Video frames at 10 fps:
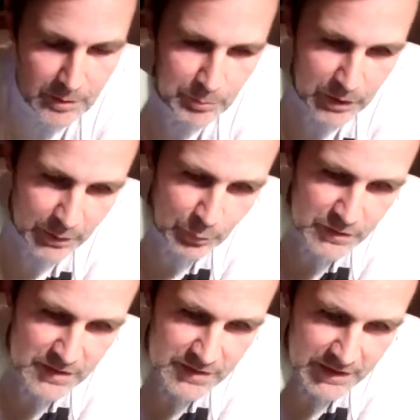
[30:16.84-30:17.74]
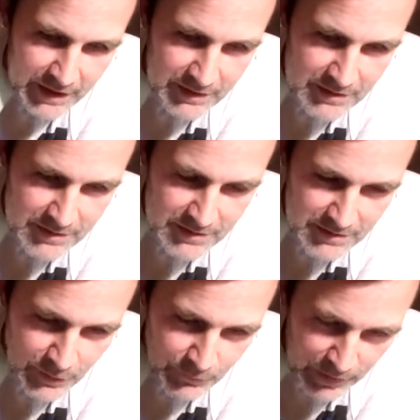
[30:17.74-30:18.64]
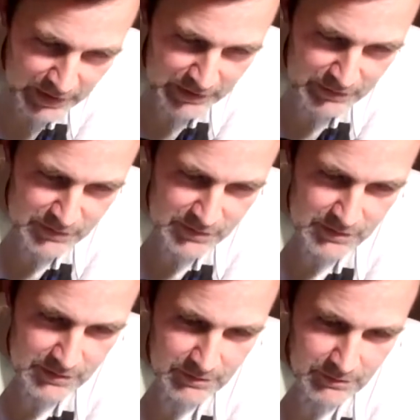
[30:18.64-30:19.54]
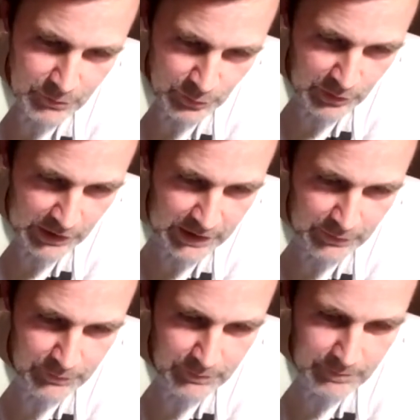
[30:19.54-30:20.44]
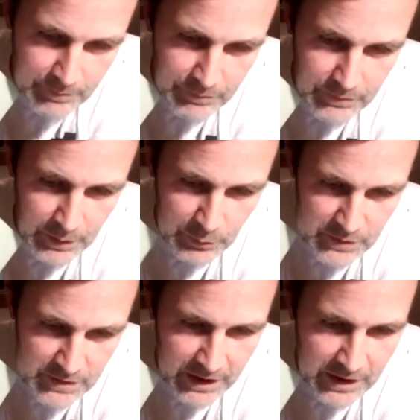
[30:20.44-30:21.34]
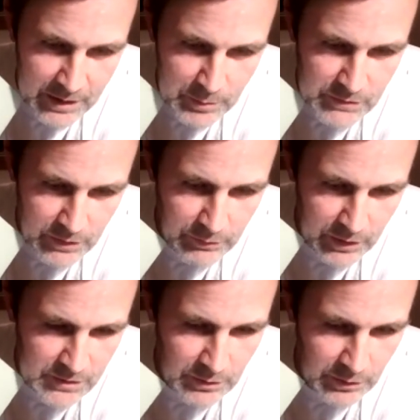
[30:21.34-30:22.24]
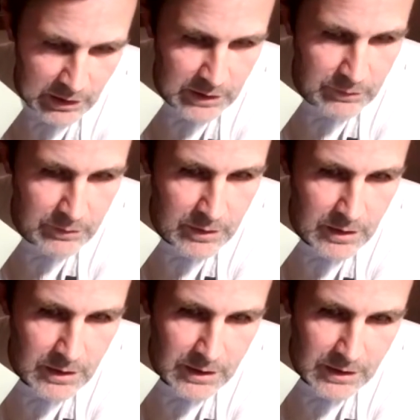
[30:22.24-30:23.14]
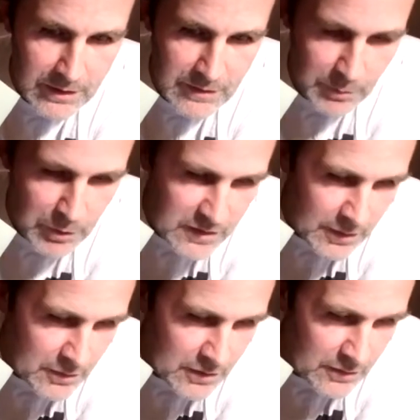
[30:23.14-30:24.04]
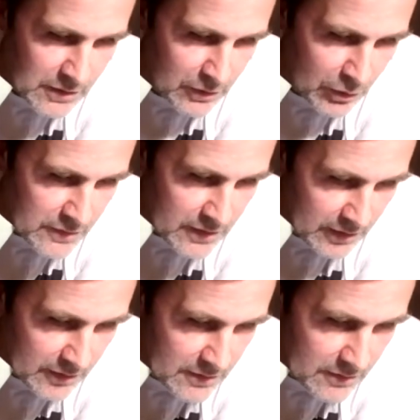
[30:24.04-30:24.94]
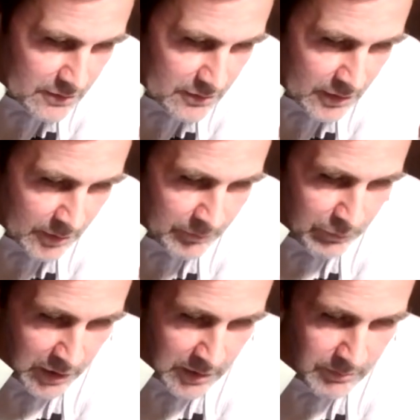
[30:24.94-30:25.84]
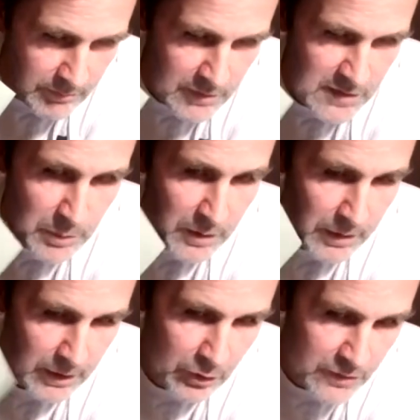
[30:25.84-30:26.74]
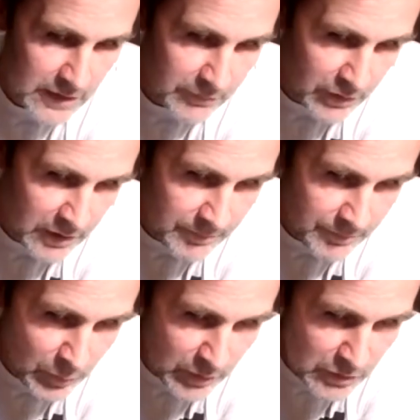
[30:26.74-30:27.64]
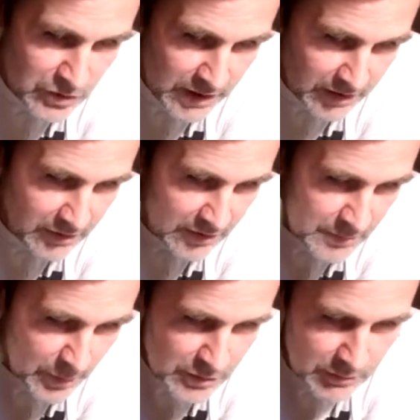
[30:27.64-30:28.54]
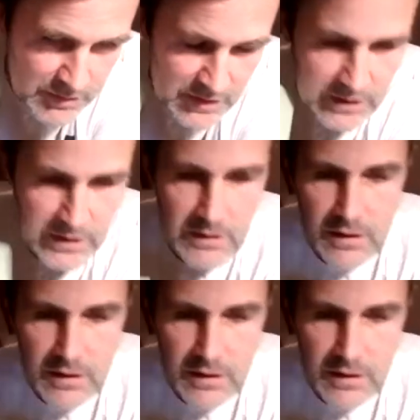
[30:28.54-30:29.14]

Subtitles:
But I wanted to get the veins through the leaf. I wanted to get an image of the veins through the leaf. So because I was using a contact frame, a split back contact frame, where I could check the exposure inside,